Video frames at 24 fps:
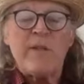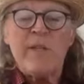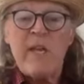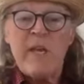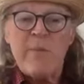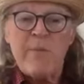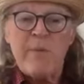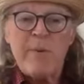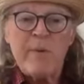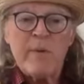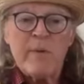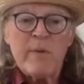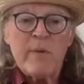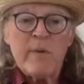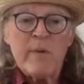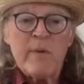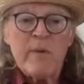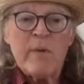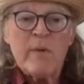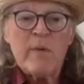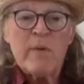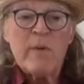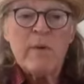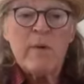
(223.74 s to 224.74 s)
deep
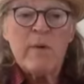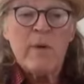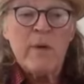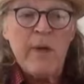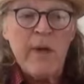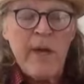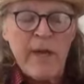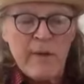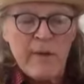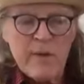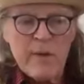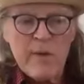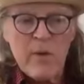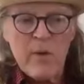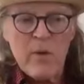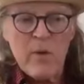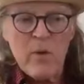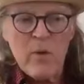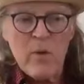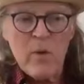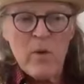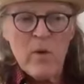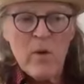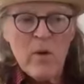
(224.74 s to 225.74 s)

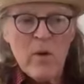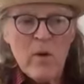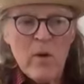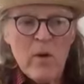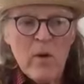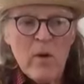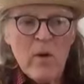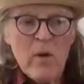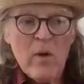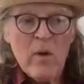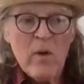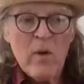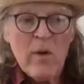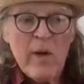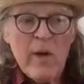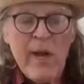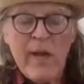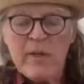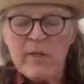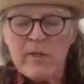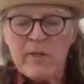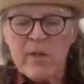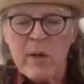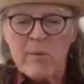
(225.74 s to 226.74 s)
into
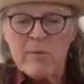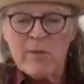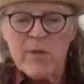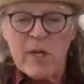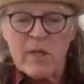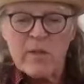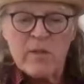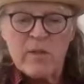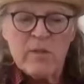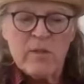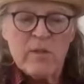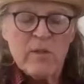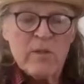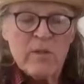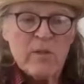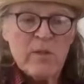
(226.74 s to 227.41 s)
a subject,